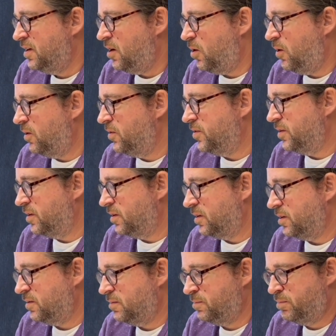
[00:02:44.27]
all
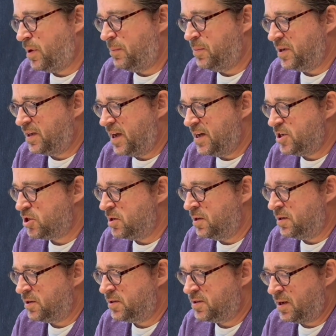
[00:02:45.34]
the publication
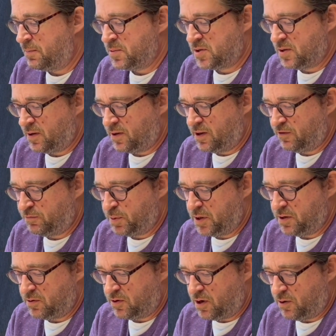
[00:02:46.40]
and attempts that have
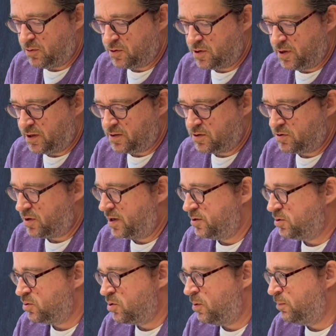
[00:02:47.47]
been around that try
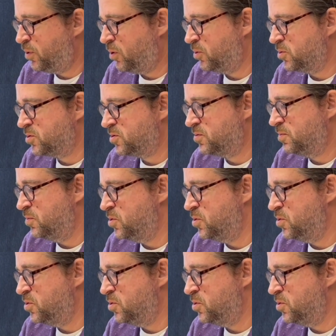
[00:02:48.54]
to compose